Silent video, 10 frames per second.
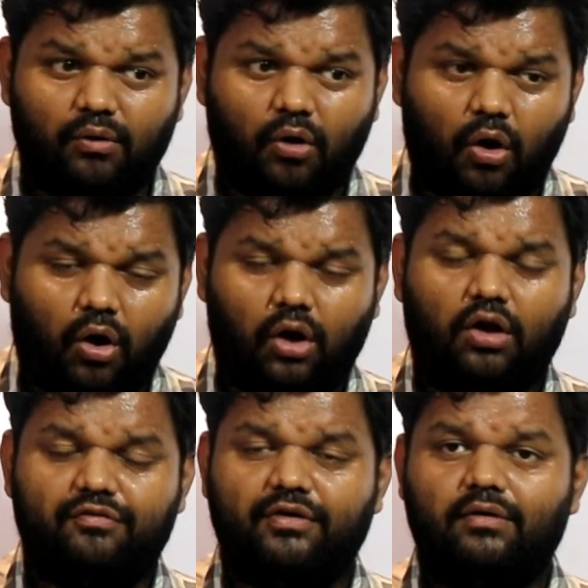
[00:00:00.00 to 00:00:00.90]
all
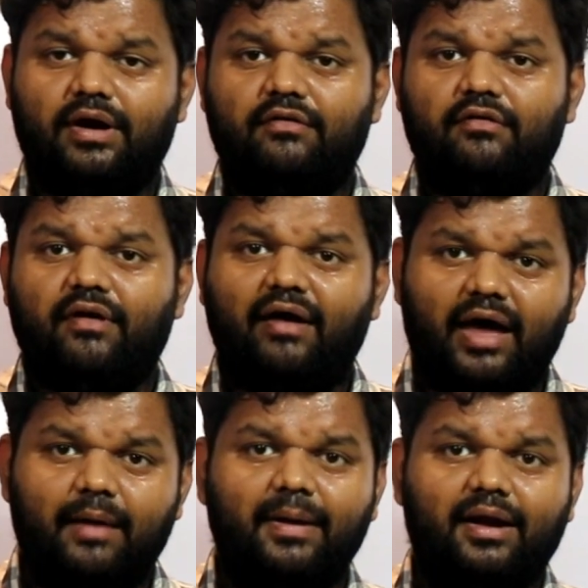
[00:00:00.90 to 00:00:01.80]
of you are
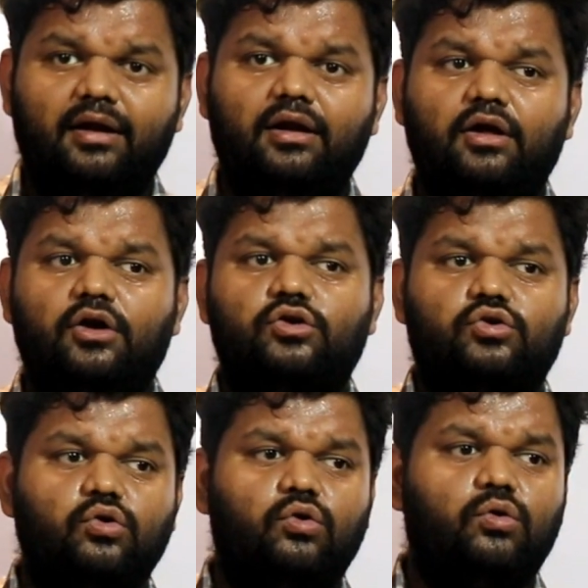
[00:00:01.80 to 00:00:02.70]
able
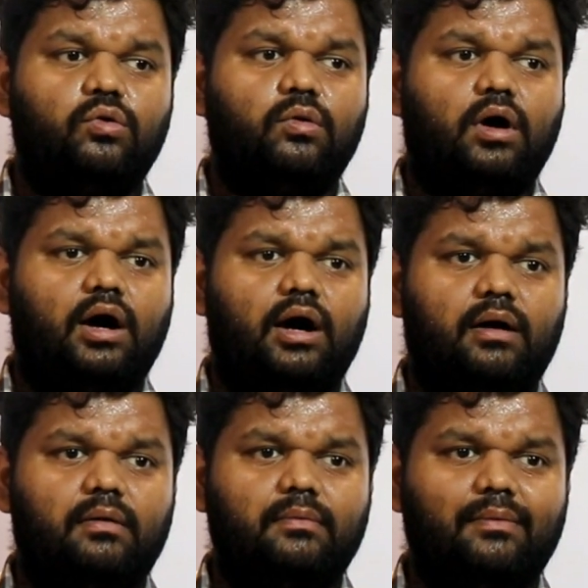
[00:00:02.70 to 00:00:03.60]

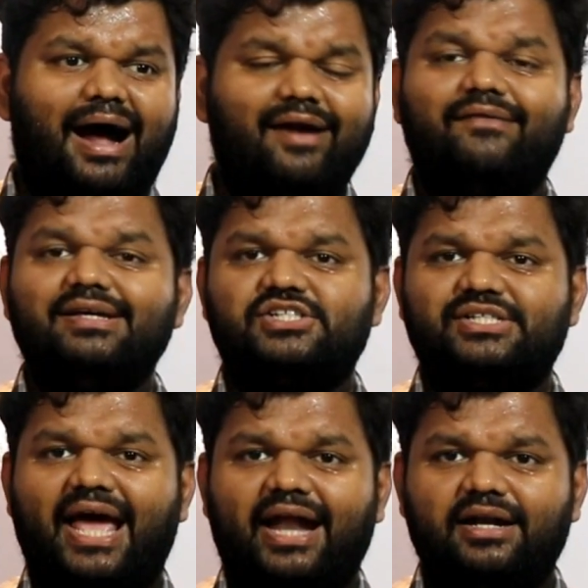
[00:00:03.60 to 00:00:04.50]
to
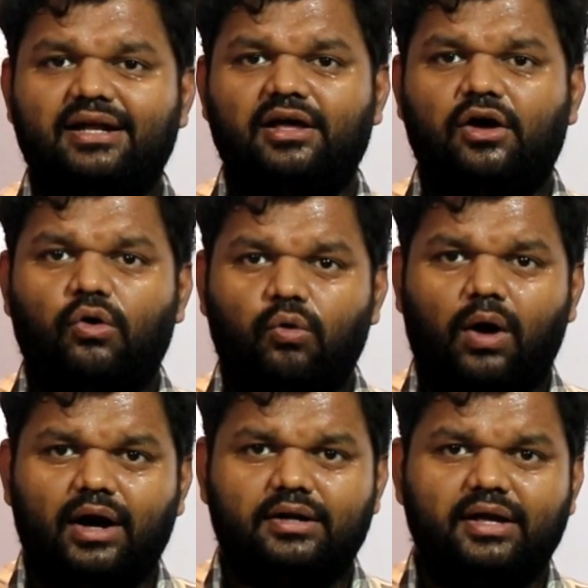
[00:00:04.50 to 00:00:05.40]
understand
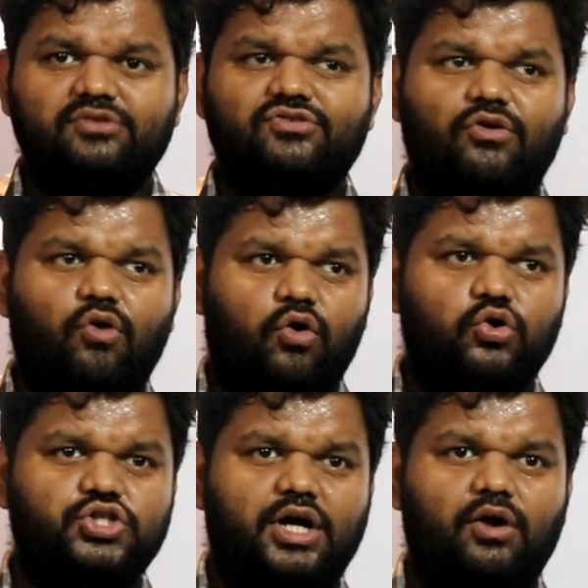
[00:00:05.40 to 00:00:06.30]
what is
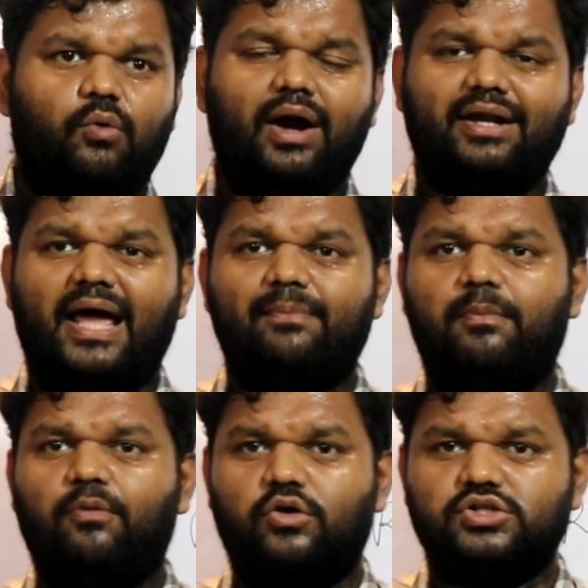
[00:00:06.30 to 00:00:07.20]
corrosion, what type
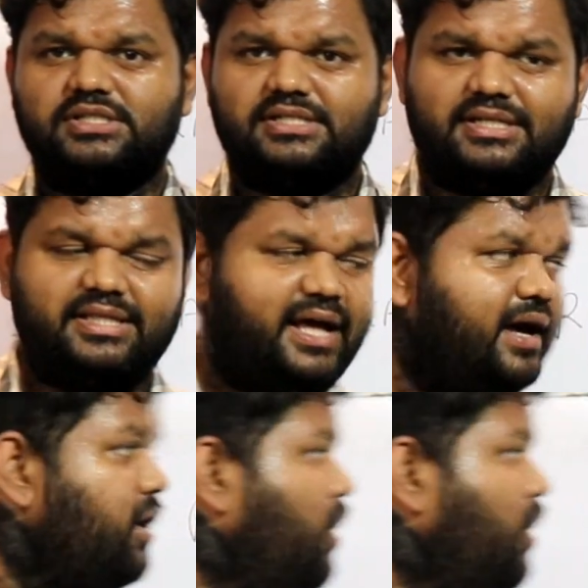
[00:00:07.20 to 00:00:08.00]
of corrosions are there,